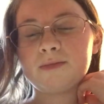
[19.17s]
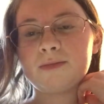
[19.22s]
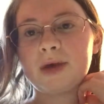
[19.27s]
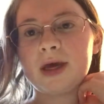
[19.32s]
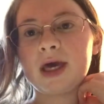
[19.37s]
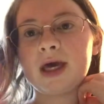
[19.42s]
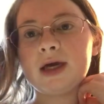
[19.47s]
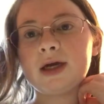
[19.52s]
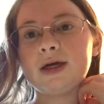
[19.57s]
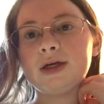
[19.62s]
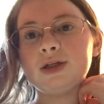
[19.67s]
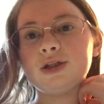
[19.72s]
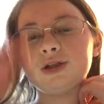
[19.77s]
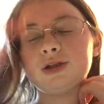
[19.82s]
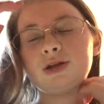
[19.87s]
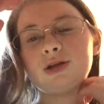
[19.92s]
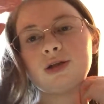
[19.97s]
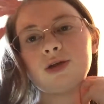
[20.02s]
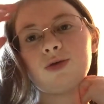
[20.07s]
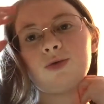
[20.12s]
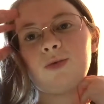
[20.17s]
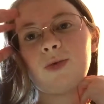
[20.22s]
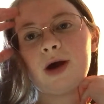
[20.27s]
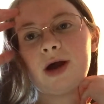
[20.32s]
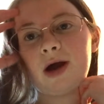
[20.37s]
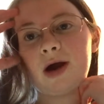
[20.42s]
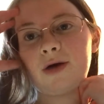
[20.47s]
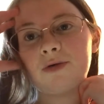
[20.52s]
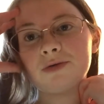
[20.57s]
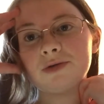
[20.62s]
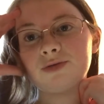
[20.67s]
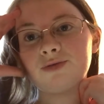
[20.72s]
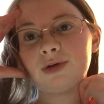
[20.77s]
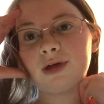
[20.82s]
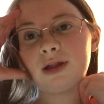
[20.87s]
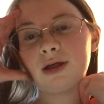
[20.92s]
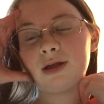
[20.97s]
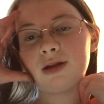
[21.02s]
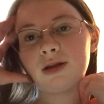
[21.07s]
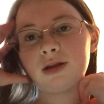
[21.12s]
page where I was
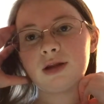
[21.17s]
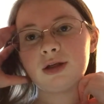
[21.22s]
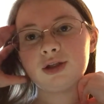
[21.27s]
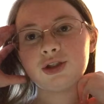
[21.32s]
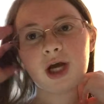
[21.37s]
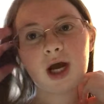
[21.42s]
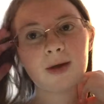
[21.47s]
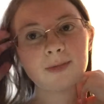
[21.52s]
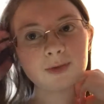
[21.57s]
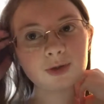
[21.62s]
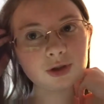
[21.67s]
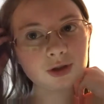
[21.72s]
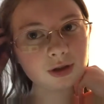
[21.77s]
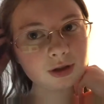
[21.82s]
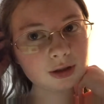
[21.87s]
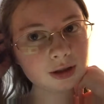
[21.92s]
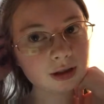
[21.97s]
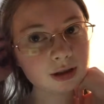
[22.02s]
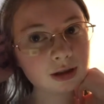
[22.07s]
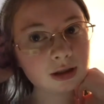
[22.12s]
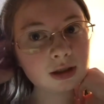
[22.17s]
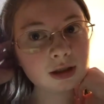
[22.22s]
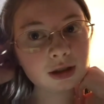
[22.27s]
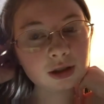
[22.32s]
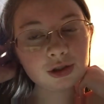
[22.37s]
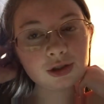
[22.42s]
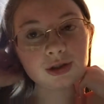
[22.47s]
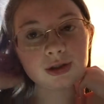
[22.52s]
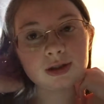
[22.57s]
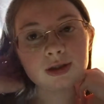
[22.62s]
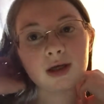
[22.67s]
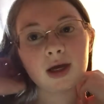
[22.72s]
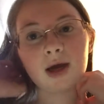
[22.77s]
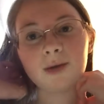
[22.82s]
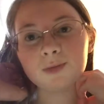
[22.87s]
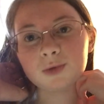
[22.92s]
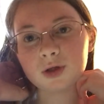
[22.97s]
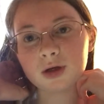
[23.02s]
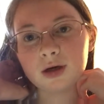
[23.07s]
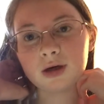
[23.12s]
reading the chapter just
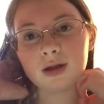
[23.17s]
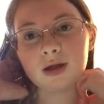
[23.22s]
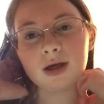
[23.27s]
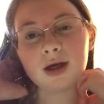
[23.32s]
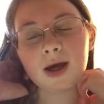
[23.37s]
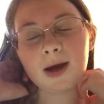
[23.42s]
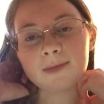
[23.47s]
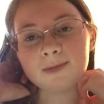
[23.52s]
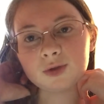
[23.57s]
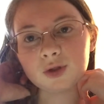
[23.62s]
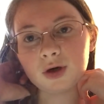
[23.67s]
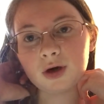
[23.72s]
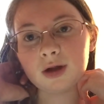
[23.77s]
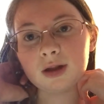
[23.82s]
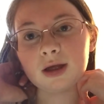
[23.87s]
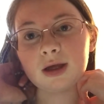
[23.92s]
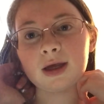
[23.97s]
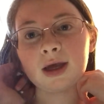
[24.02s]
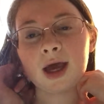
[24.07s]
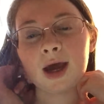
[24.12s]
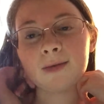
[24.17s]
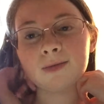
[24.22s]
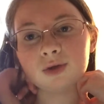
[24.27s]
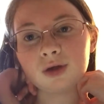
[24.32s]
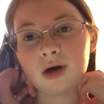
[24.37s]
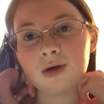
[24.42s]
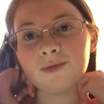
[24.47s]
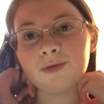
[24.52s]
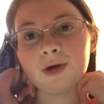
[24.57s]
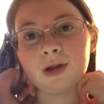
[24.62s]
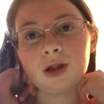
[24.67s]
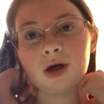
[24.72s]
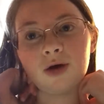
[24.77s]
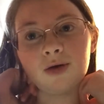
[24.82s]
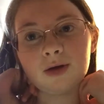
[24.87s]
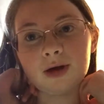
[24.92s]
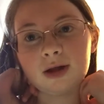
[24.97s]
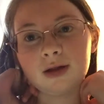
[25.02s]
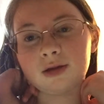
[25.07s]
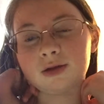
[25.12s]
kept on
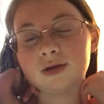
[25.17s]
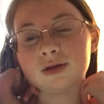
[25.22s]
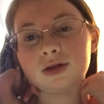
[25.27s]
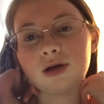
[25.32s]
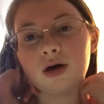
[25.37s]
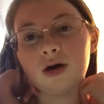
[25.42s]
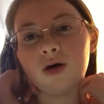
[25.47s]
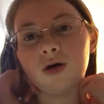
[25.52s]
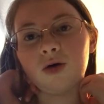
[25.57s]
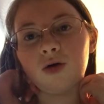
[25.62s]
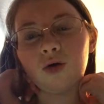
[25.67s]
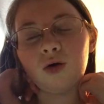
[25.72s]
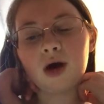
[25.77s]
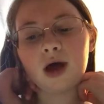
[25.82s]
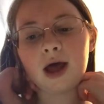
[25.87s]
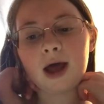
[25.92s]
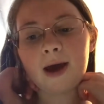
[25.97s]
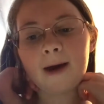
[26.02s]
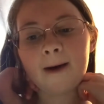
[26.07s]
reloading, so